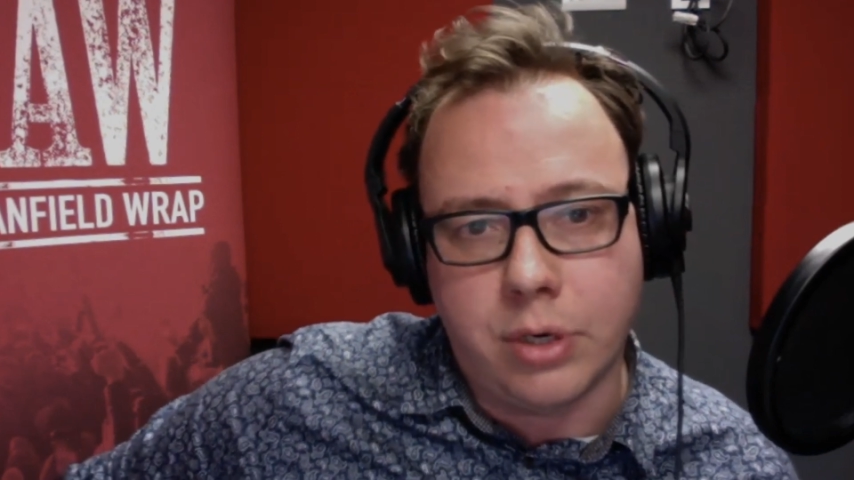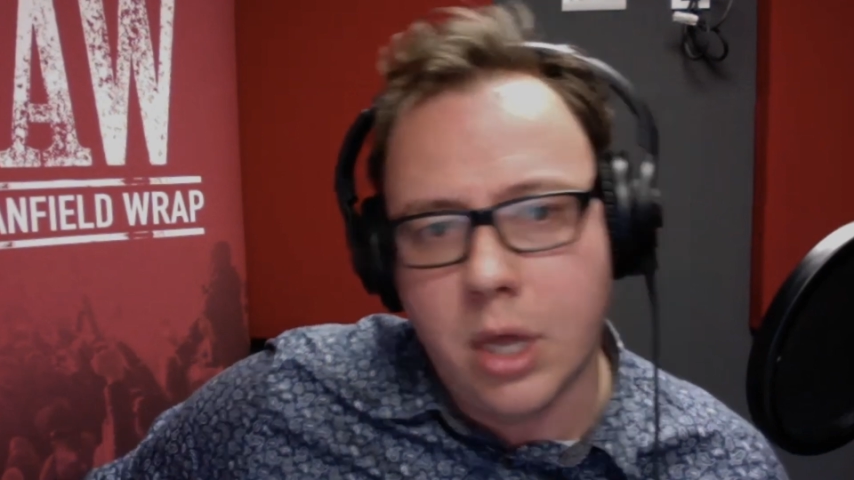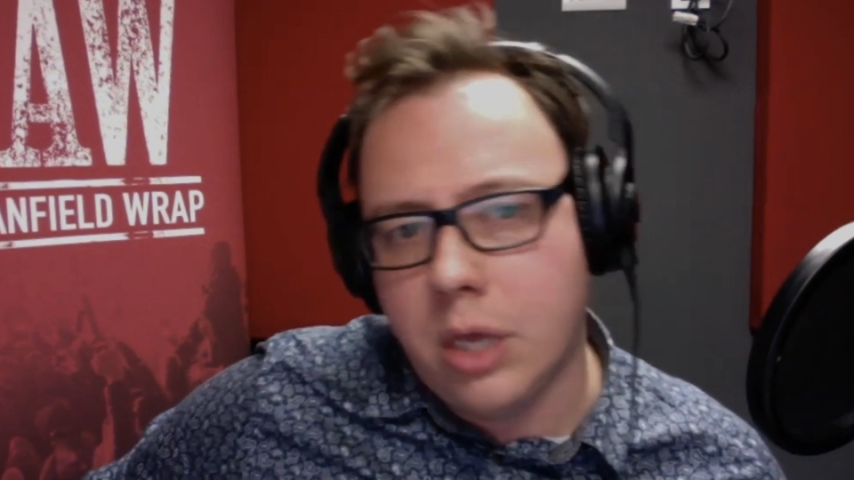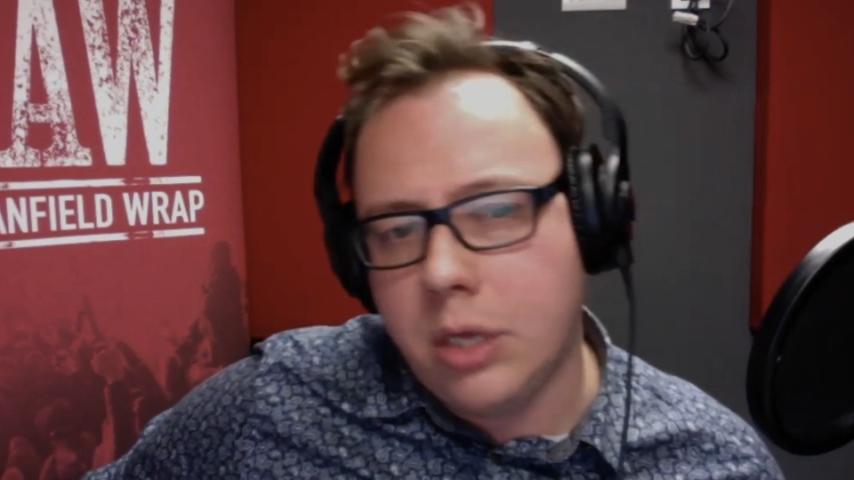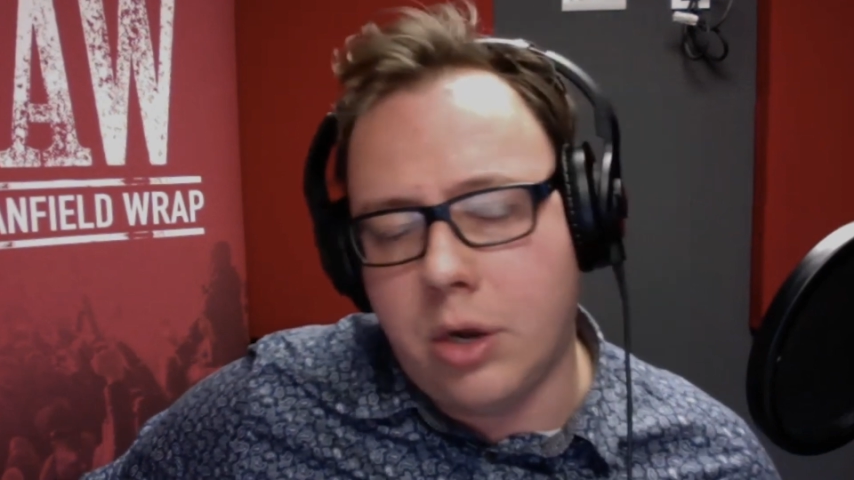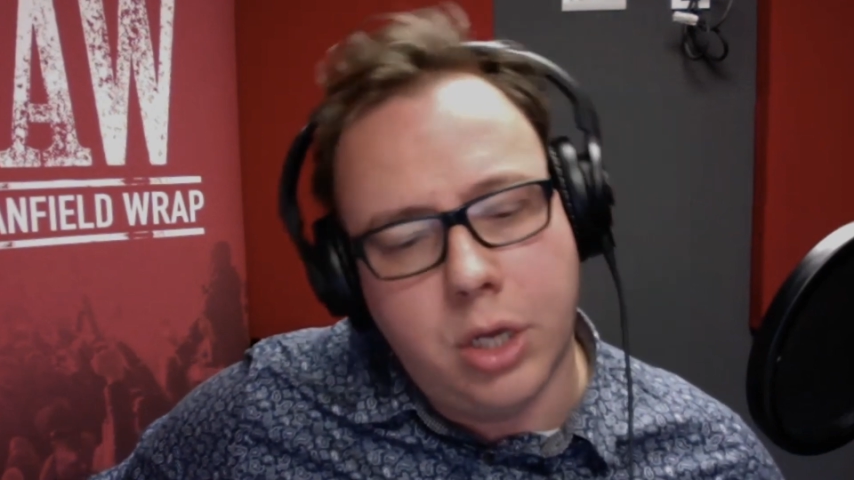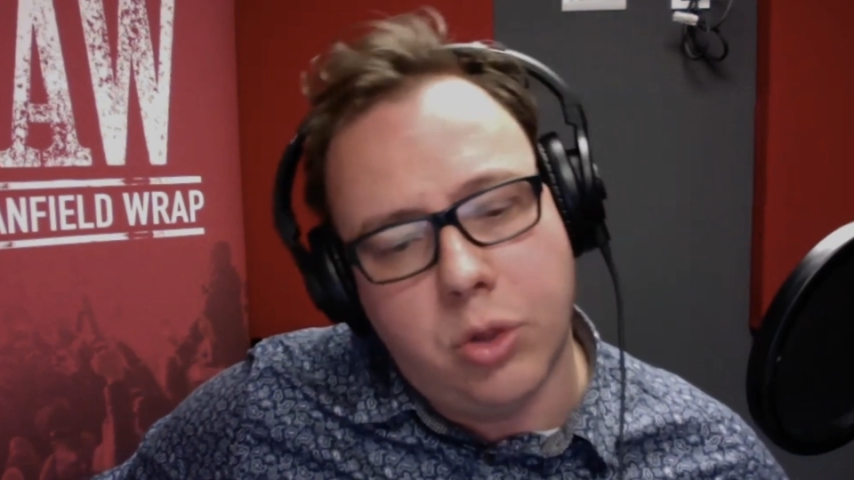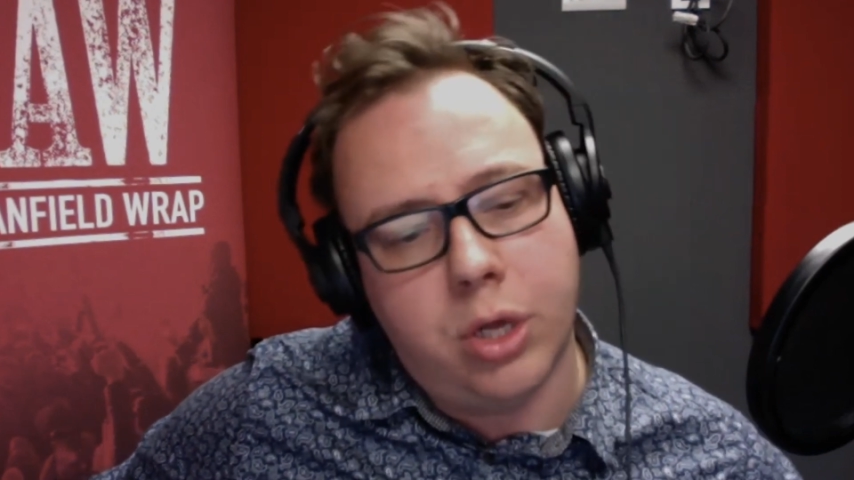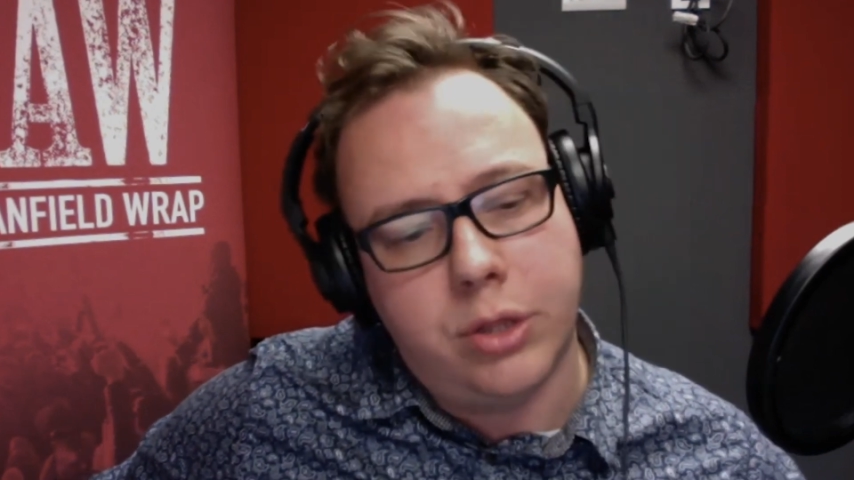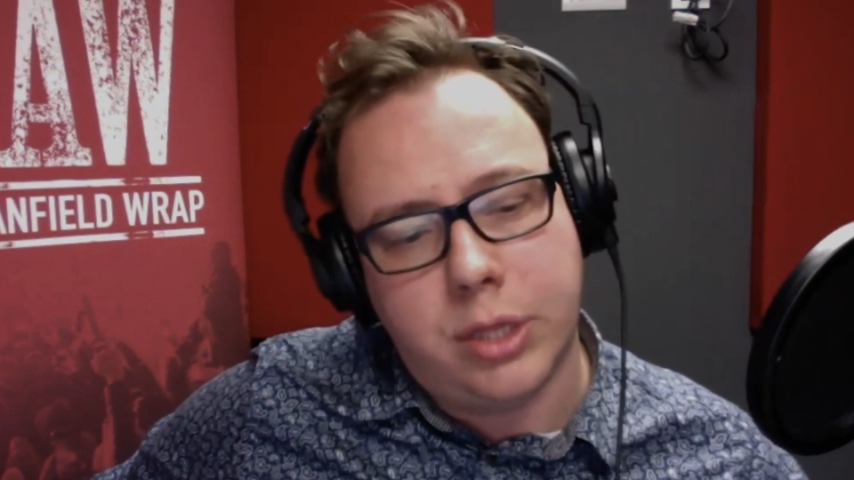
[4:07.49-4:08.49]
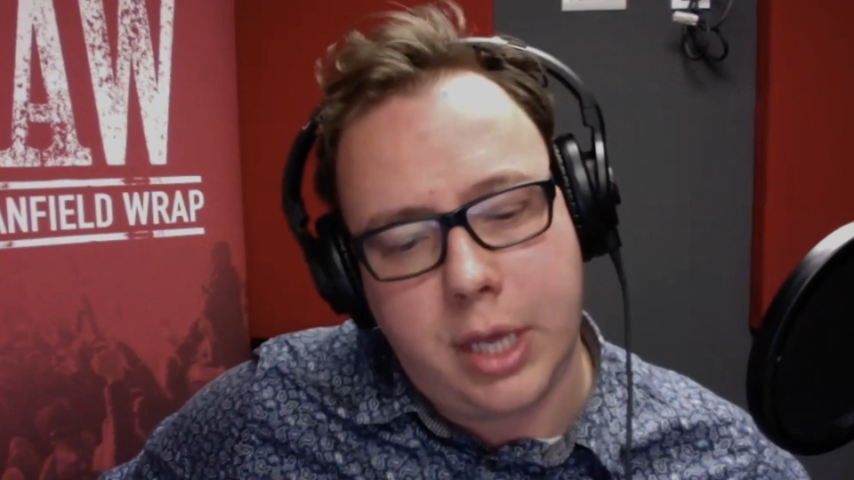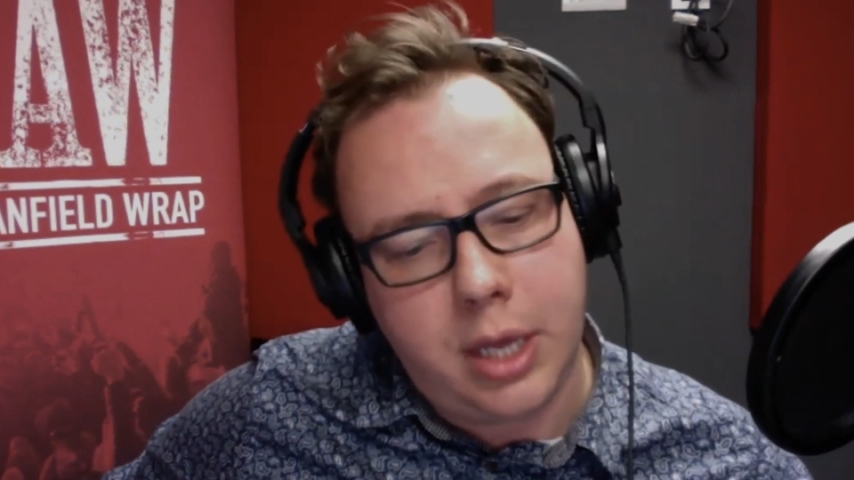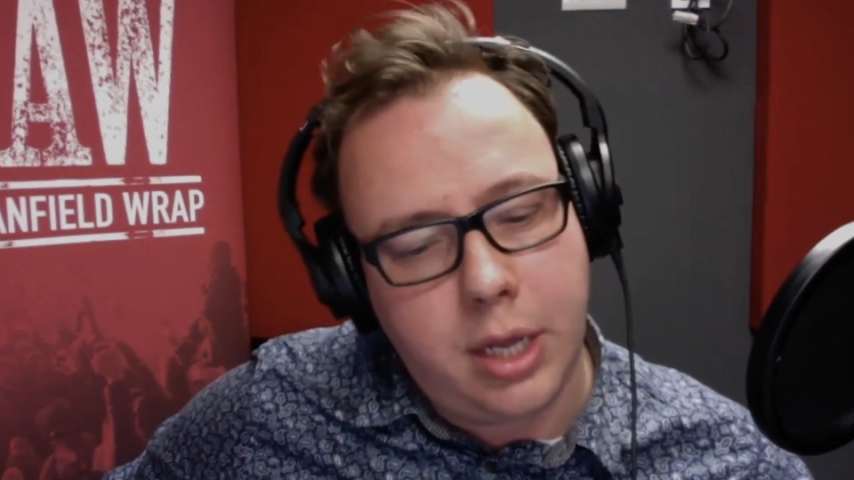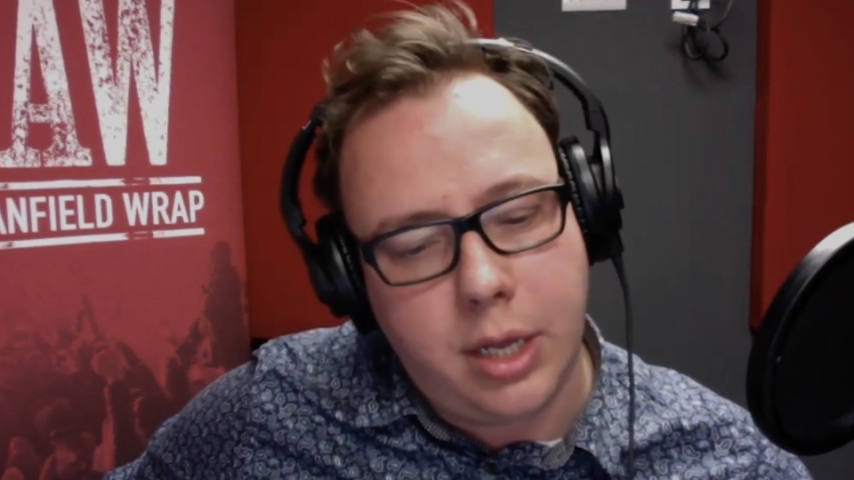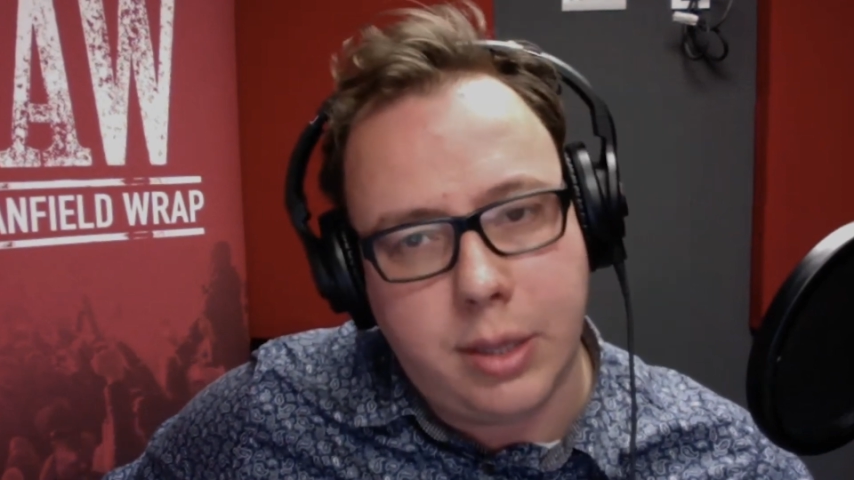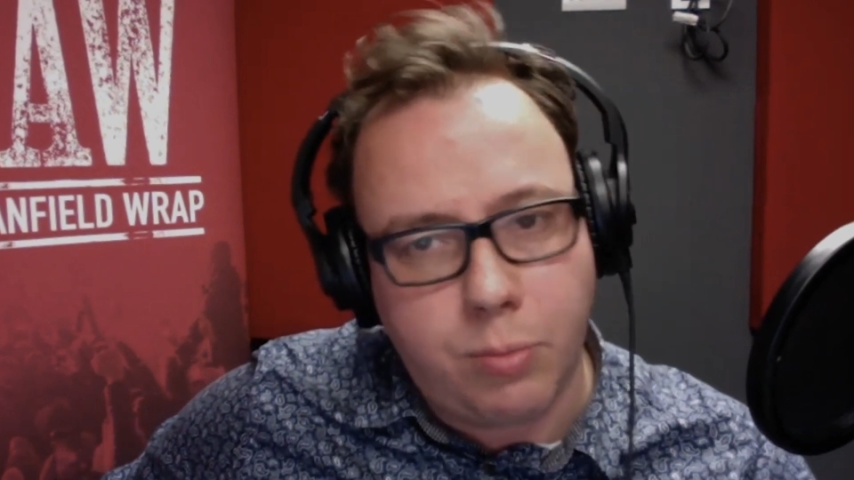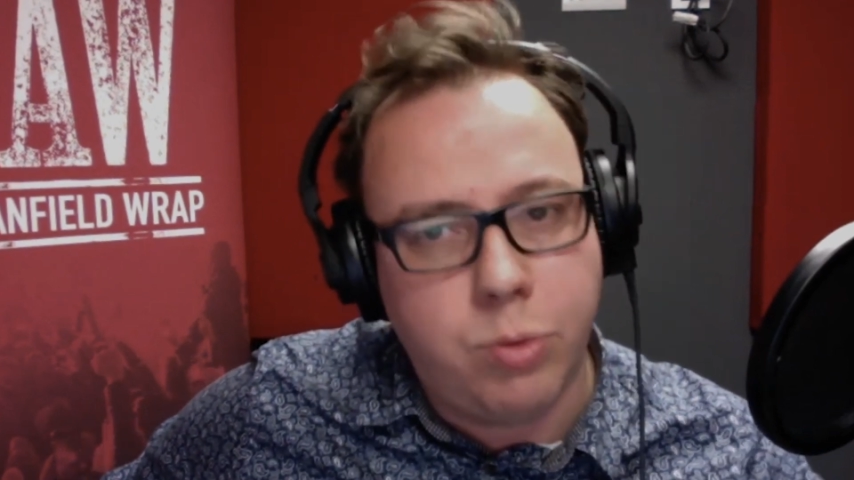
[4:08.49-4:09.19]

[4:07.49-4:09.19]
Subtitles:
And you look at the